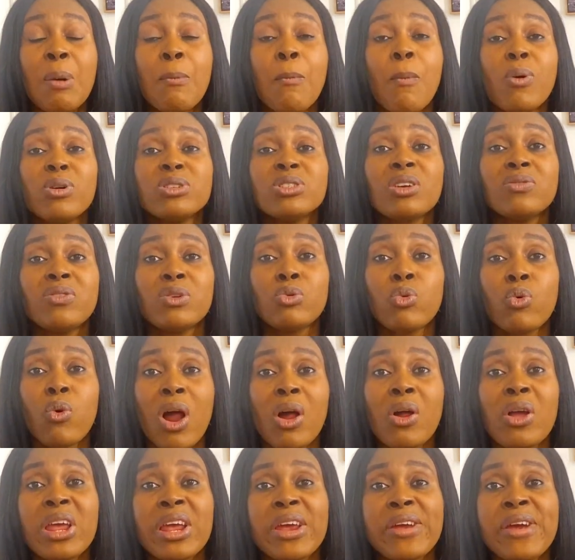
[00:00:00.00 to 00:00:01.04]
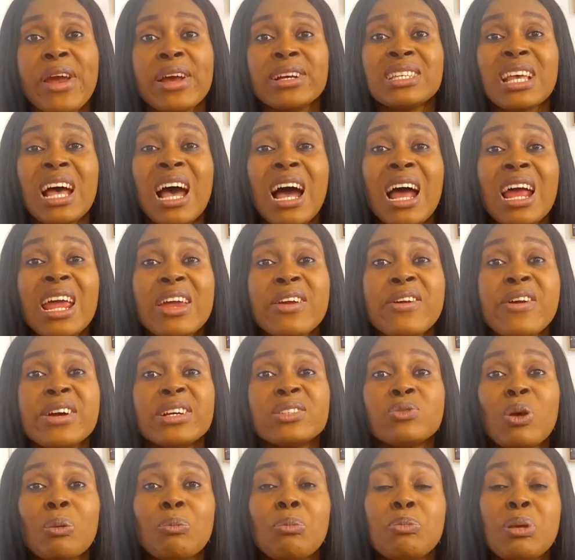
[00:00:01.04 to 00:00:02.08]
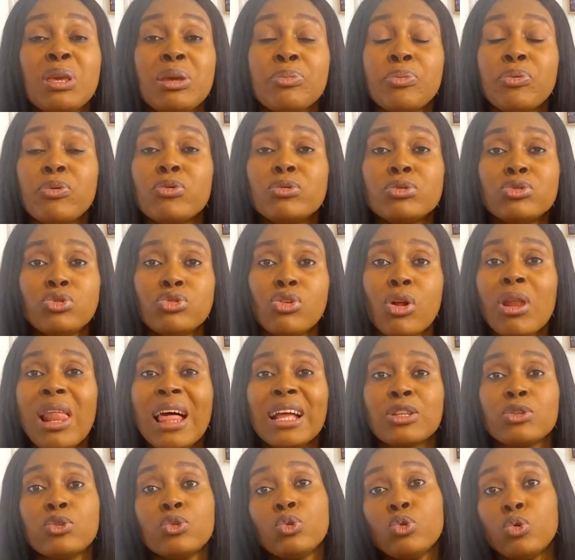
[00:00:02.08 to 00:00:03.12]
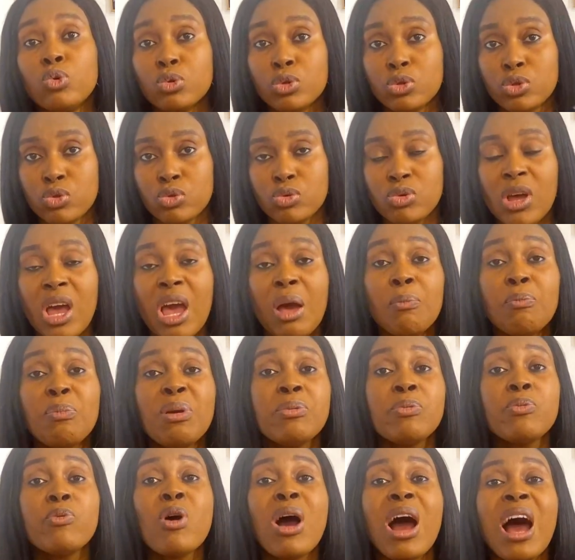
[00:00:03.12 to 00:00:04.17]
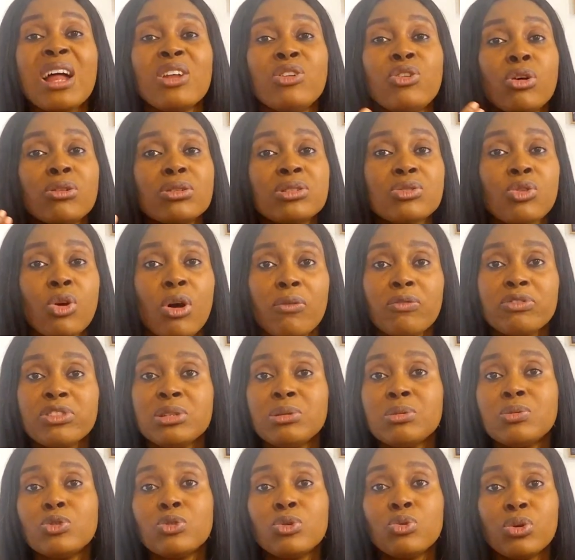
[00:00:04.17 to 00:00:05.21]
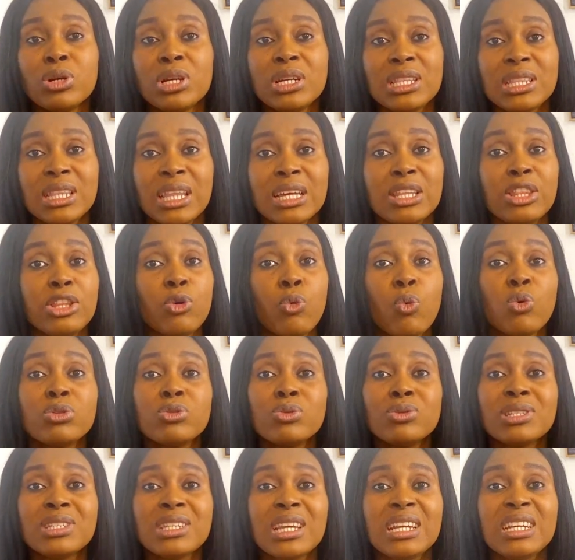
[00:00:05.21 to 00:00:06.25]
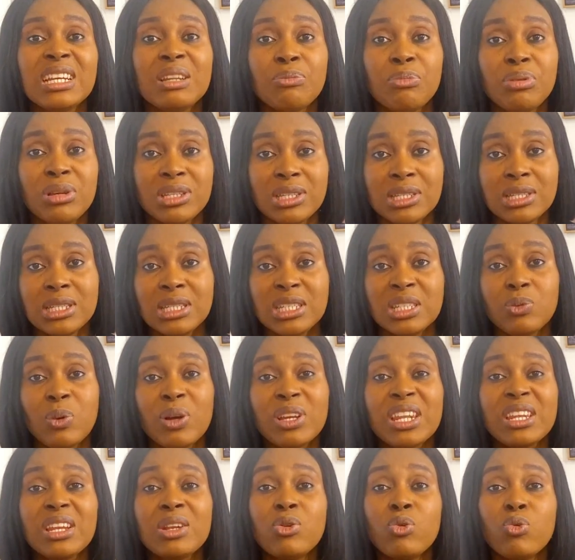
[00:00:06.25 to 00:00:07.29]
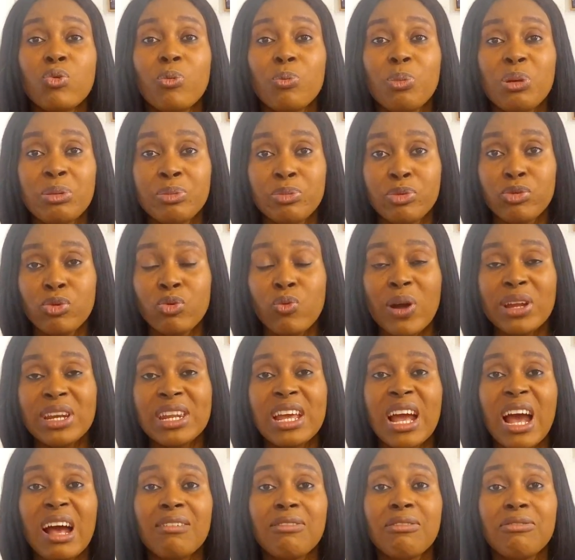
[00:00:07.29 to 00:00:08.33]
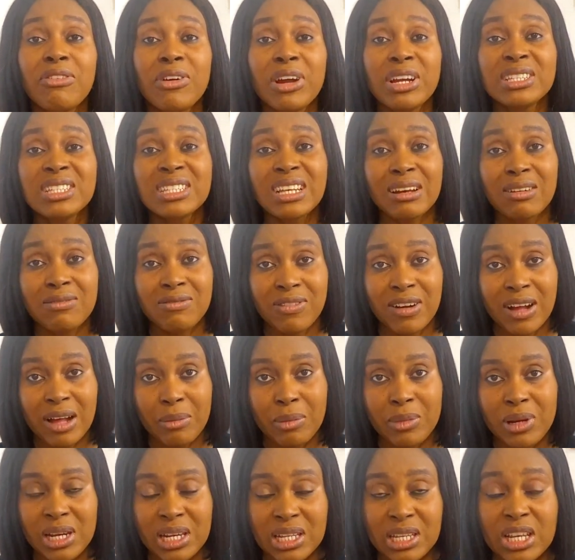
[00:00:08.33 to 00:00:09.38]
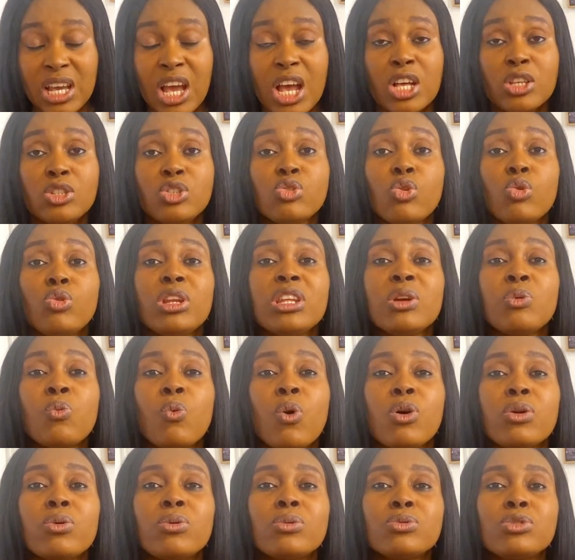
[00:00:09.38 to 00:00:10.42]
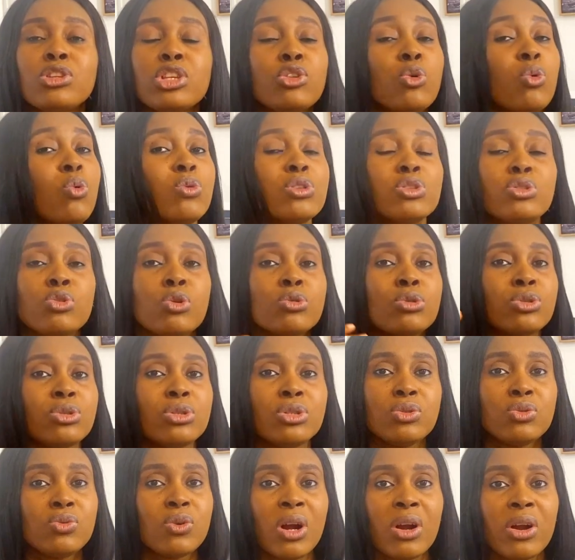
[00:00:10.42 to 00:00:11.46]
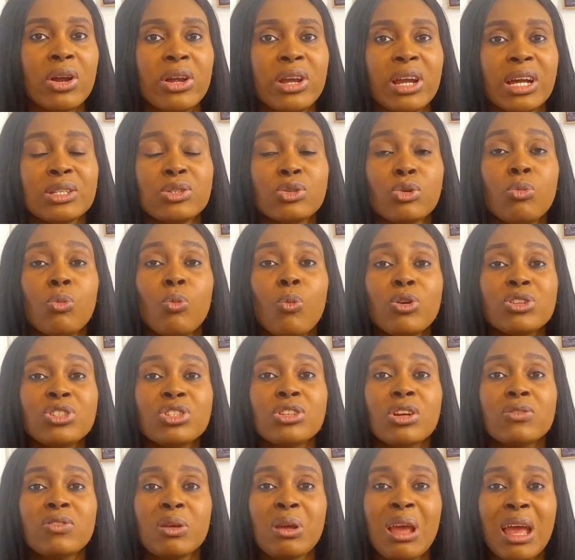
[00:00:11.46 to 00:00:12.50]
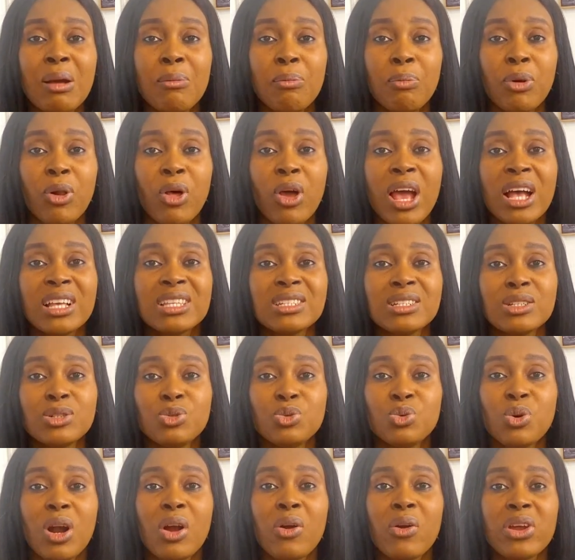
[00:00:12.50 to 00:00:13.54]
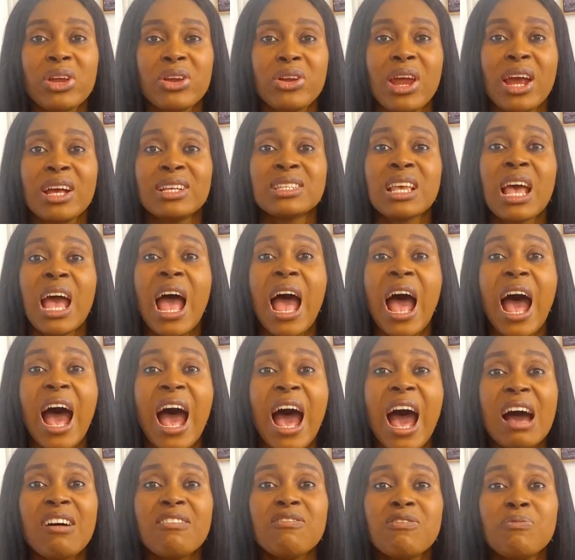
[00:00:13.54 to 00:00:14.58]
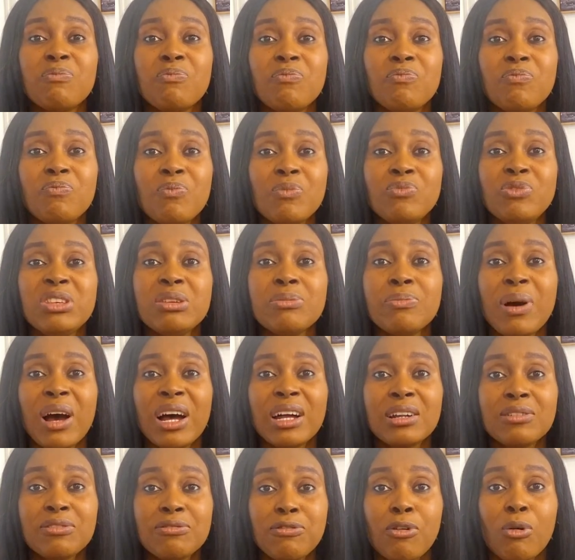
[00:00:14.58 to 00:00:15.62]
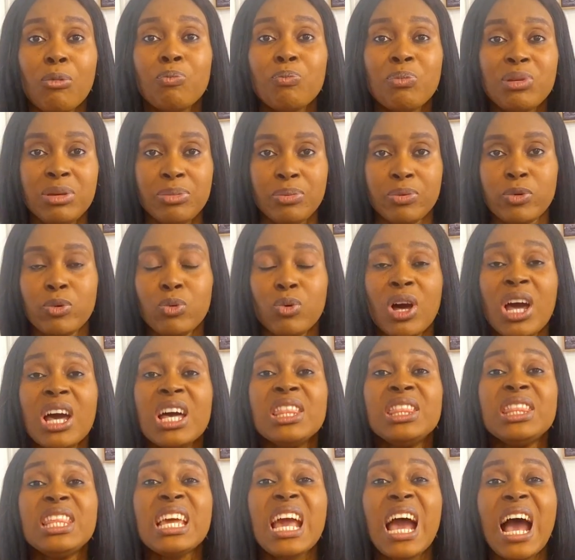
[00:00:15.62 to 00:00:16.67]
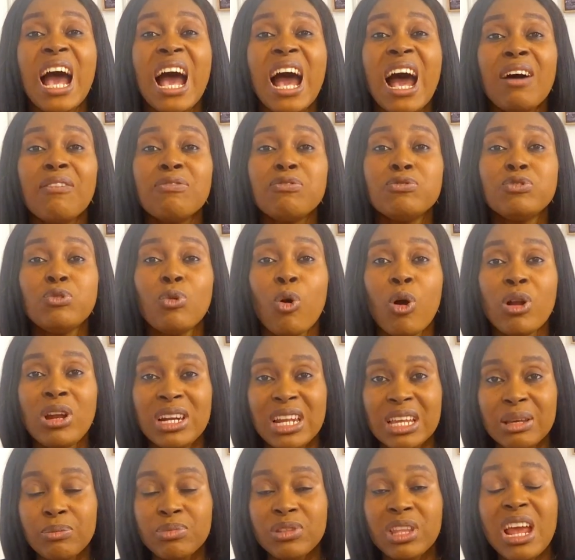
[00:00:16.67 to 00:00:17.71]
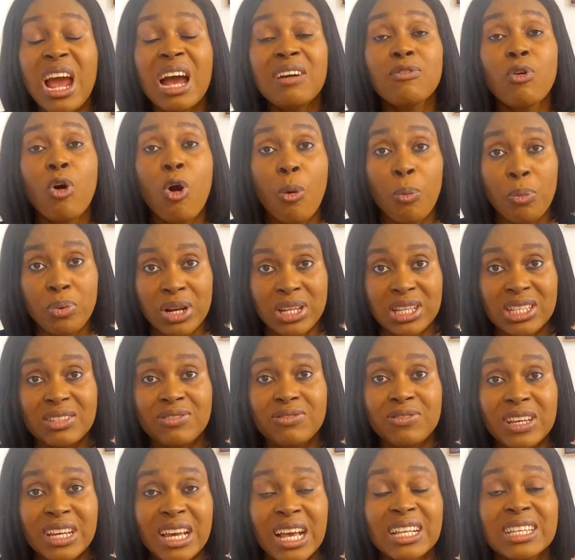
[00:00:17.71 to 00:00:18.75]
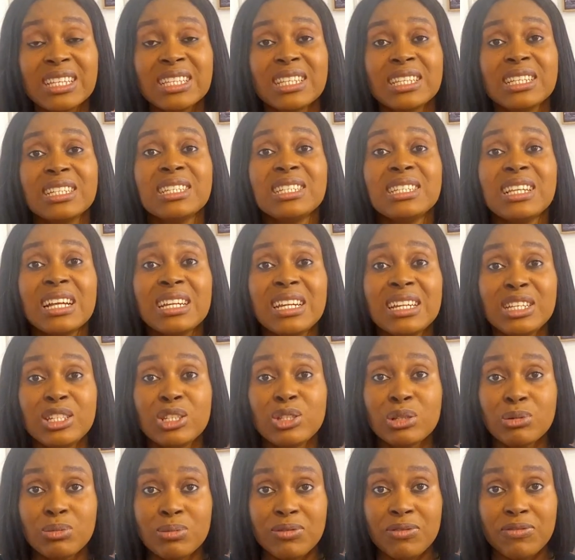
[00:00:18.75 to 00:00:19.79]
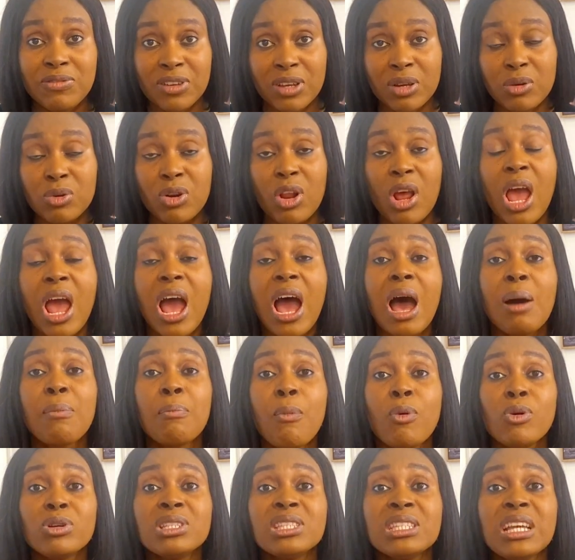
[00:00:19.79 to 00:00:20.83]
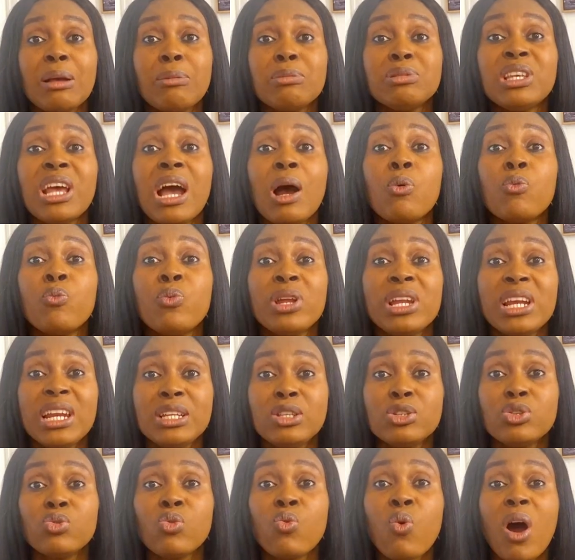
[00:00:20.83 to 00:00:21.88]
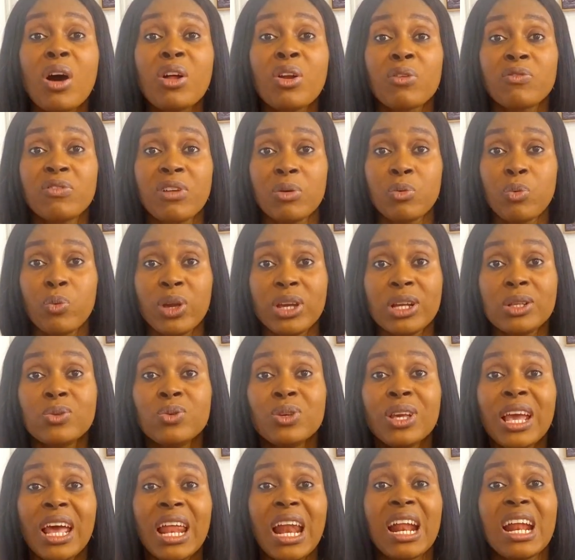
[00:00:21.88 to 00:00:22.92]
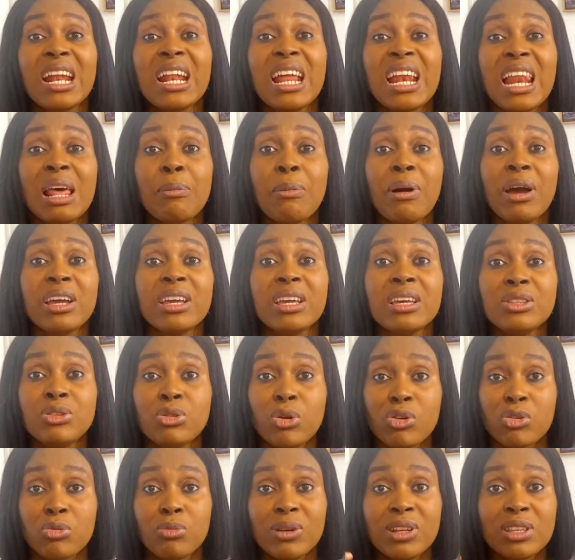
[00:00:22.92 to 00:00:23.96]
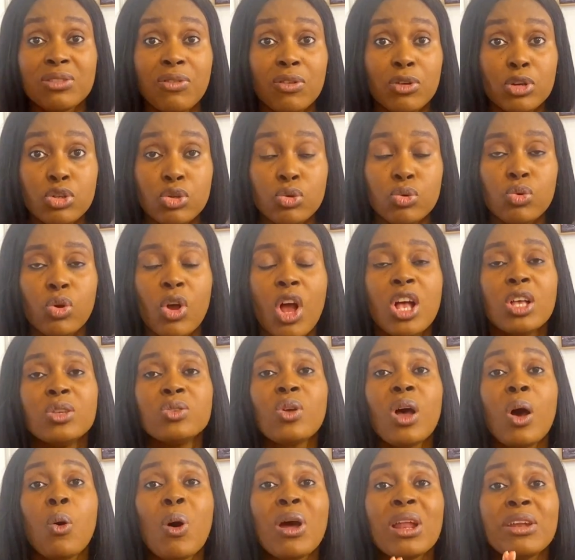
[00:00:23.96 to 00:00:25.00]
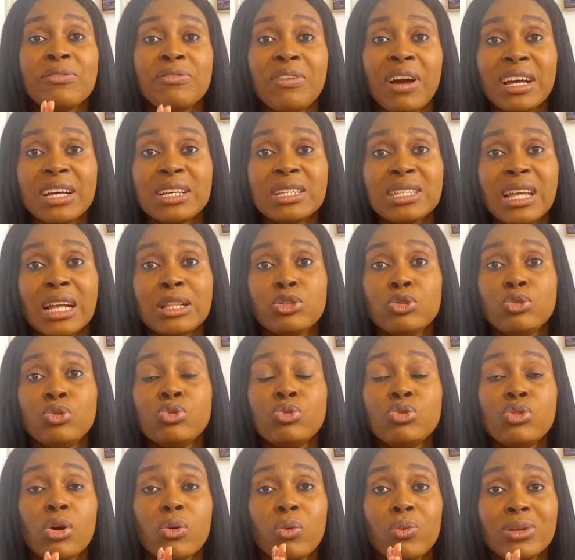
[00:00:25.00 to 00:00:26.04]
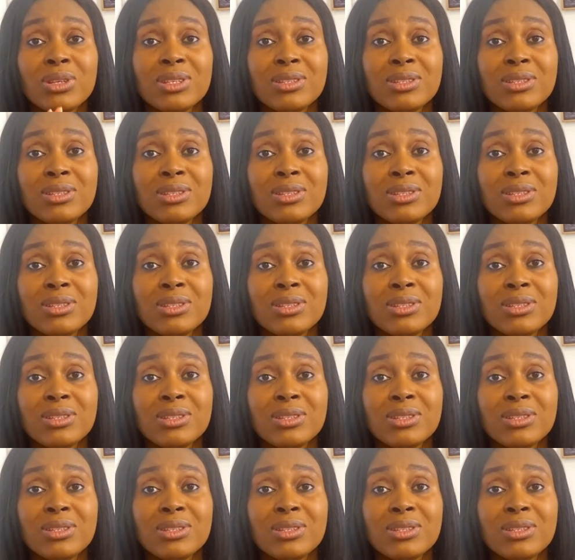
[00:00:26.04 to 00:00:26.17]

Most of the rural areas are areas where people do not like to go to. People are not comfortable going there. They want to stay in the big cities where they know people, where they have friends and family. So they don't want to go to the rural areas. So most of the employers in the rural areas have demand for people. They have openings, vacancies that needs to be filled, and most times they are willing to go out of their way to get an LMIA document for you. So I would advise that you do your